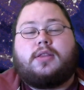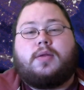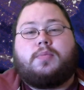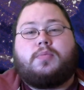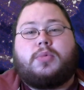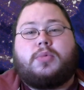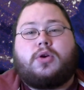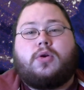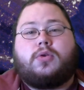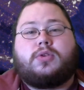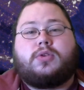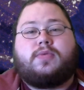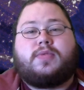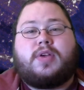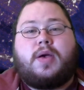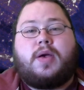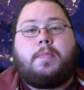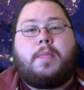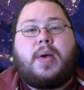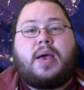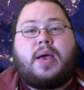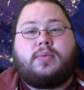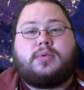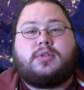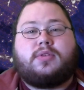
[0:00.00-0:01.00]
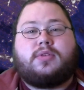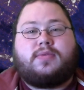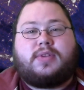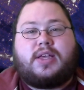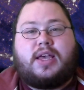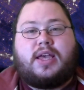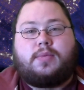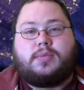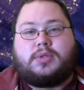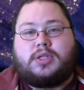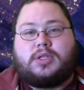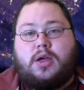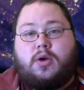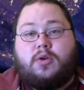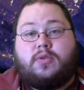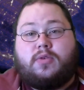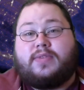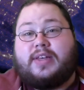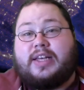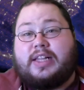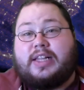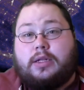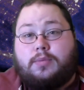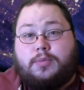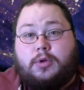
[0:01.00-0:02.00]
that because of the amount of games now
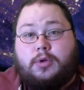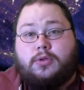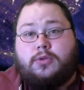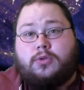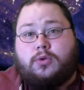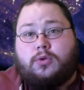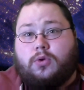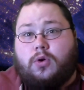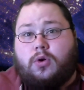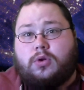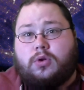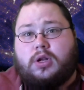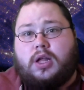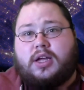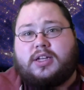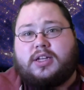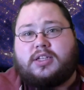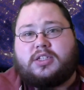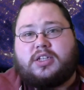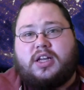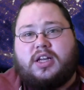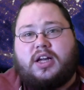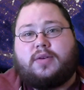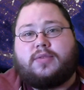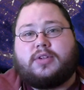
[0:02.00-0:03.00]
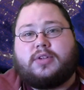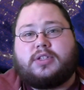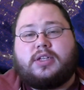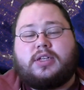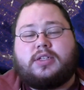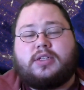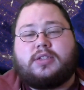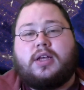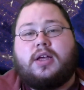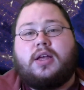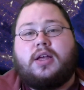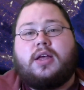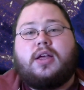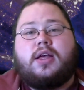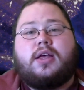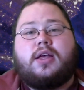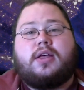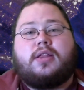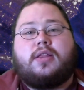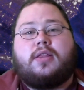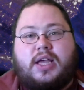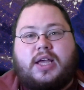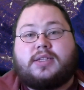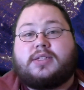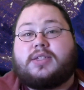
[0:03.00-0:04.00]
available through online services,
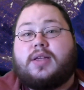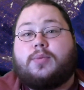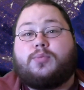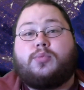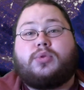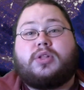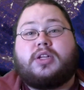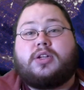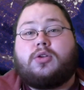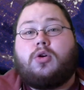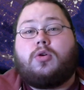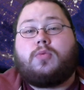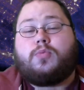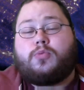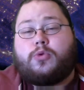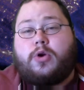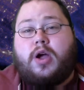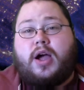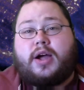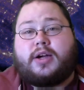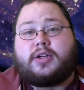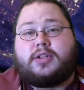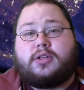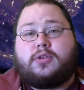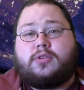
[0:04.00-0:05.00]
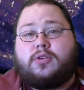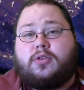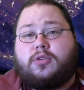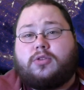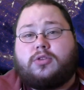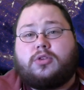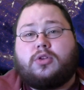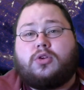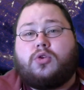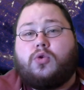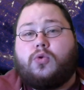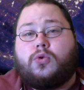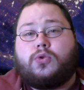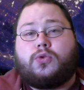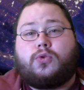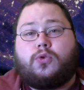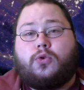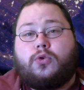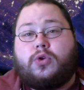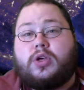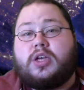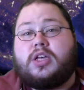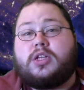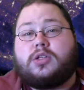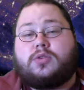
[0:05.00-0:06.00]
it's simply not practical to go
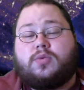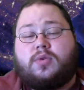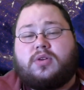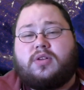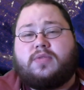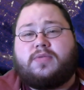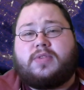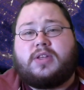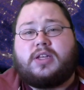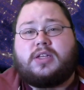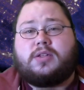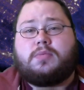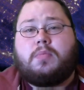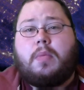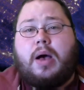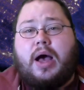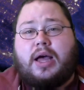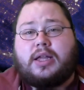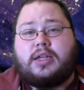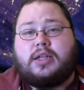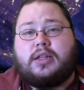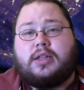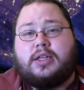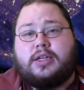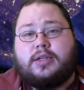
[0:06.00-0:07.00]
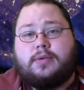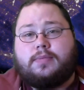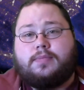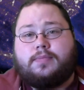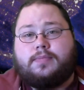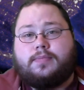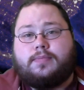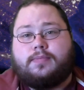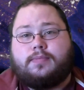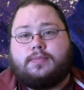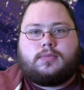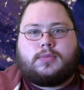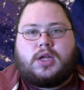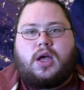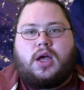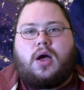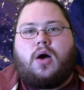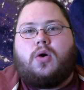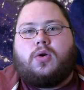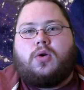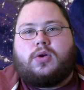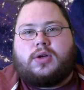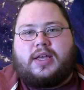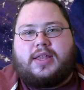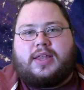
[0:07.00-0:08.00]
through each one of these manually.
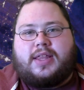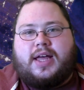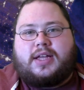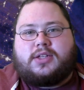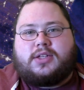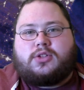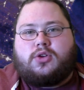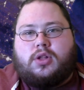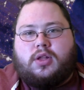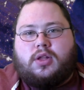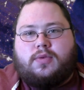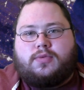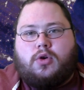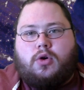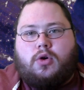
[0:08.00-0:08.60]
Okay, that's all